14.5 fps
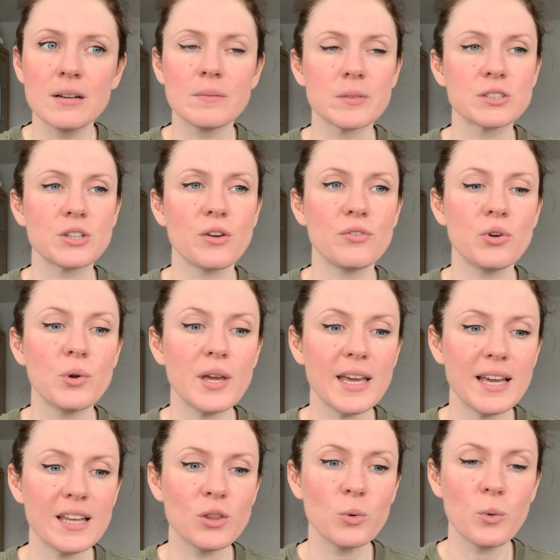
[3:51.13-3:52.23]
So if you
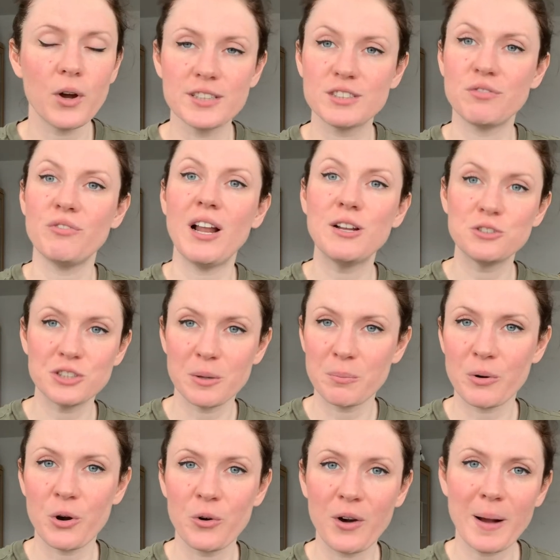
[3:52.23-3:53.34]
hear the words fellowship
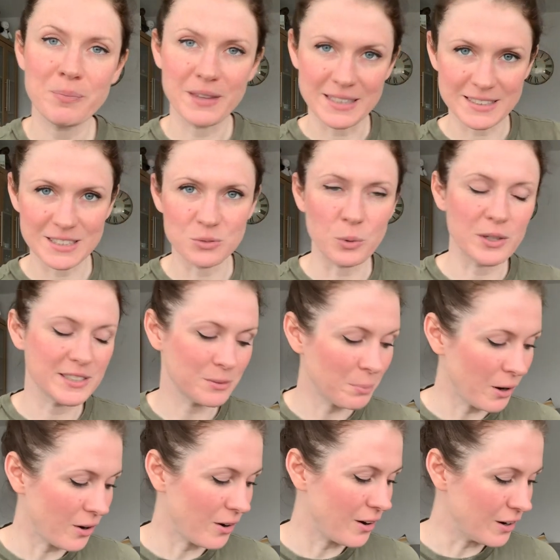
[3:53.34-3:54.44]
programme, this is what it's
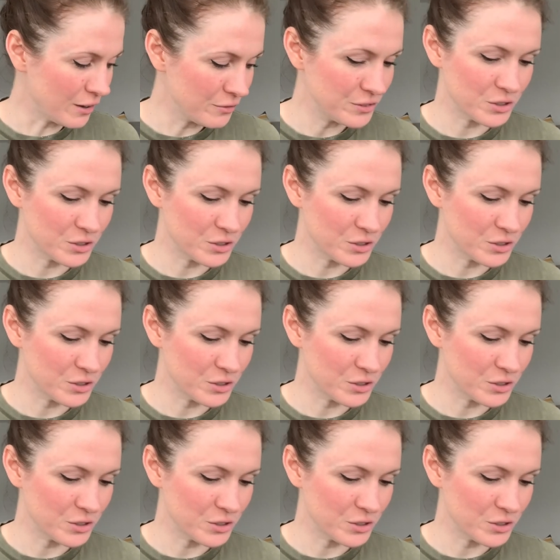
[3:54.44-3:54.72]
part of.